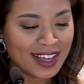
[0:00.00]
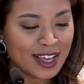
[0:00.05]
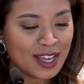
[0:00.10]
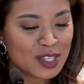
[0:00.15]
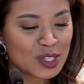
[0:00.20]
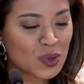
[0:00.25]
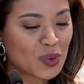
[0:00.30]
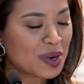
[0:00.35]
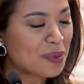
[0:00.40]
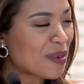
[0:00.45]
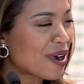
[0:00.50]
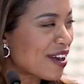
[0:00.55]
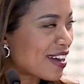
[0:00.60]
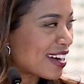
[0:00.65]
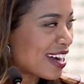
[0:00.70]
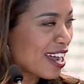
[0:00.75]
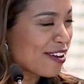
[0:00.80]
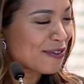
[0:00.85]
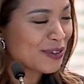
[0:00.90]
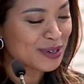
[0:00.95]
So when Mark
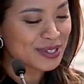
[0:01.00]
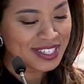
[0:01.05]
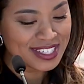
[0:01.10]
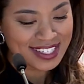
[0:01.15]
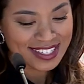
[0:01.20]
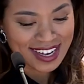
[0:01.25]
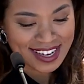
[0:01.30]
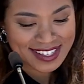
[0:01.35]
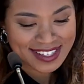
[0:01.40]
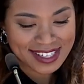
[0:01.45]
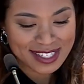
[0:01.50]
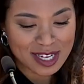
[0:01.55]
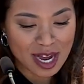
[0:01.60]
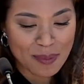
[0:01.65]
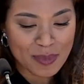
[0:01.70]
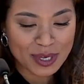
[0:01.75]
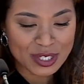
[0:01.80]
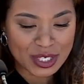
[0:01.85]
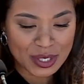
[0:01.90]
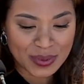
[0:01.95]
and I first discussed this
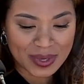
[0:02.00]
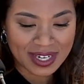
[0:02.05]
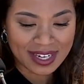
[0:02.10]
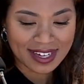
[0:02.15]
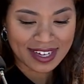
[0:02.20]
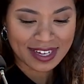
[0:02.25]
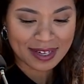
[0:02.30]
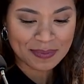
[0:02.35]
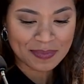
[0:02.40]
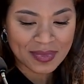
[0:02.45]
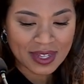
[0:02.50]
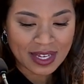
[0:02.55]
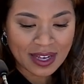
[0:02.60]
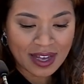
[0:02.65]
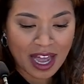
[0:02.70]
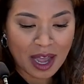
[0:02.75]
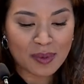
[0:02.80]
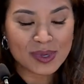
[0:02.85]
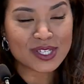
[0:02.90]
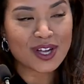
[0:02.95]
opportunity,
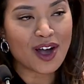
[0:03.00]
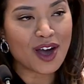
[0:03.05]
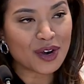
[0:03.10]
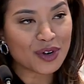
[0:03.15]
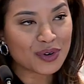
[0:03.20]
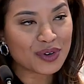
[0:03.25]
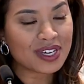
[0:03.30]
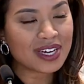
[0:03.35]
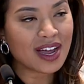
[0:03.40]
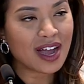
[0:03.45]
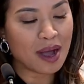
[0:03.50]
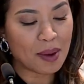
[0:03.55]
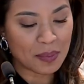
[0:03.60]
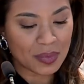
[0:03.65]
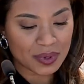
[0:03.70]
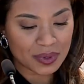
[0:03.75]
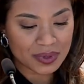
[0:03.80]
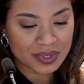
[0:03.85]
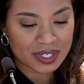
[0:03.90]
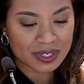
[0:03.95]
I was honored and
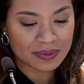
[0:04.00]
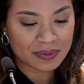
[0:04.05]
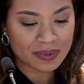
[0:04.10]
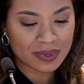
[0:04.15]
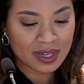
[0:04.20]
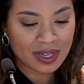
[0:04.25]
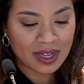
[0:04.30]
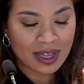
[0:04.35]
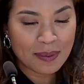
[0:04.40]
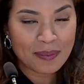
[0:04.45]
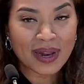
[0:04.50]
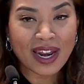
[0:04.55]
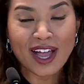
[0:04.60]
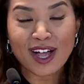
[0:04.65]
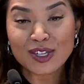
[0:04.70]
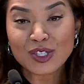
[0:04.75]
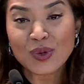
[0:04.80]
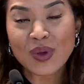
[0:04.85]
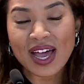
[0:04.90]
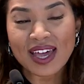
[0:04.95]
humbled, but I
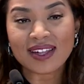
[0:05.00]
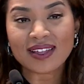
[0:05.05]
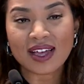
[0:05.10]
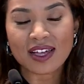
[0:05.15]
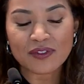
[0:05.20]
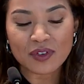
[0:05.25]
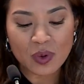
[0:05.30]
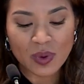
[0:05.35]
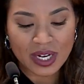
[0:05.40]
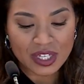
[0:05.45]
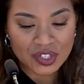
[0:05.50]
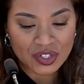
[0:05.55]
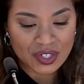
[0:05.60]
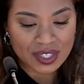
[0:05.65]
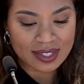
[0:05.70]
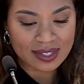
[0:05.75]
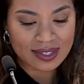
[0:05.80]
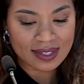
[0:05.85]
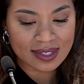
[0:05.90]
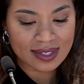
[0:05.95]
also had a lot of
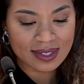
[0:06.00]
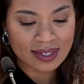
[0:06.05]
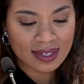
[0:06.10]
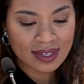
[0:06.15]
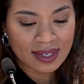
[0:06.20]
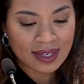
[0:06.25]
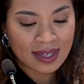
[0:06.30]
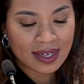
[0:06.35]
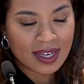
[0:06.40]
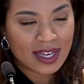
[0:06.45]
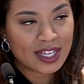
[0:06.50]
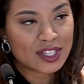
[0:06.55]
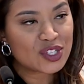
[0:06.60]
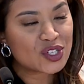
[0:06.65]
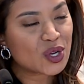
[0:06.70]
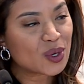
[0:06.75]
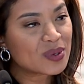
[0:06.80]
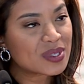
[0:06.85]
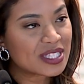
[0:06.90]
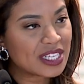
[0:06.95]
questions.
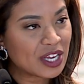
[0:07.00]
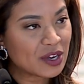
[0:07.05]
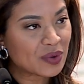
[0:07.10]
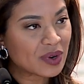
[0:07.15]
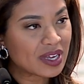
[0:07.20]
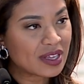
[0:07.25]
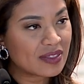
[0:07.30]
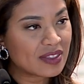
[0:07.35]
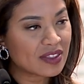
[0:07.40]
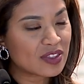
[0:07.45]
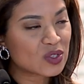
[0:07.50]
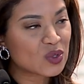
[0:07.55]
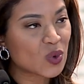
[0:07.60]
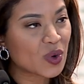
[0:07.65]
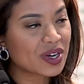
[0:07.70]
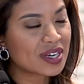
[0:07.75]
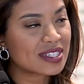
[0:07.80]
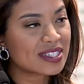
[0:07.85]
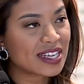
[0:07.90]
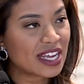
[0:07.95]
It's no secret that this
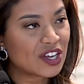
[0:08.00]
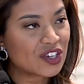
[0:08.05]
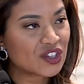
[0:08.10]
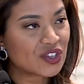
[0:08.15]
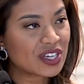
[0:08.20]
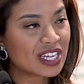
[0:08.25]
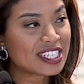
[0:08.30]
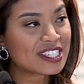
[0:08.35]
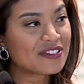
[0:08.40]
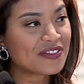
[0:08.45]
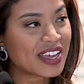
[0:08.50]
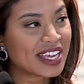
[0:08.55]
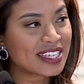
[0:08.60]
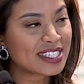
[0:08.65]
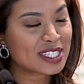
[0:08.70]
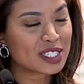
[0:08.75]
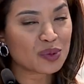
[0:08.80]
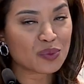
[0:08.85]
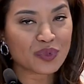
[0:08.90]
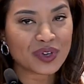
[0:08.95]
organization has
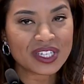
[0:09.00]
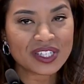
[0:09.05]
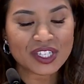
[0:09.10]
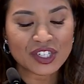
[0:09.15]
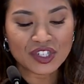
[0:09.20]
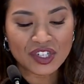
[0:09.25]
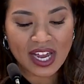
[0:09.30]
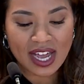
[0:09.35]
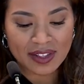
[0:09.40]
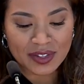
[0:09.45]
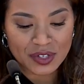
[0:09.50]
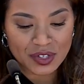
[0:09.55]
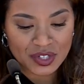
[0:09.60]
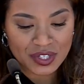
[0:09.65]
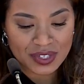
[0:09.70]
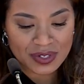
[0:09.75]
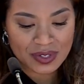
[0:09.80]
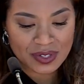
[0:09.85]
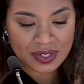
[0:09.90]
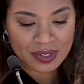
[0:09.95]
faced some recent
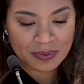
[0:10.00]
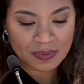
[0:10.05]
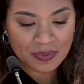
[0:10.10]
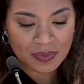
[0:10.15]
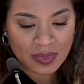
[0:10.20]
challenges.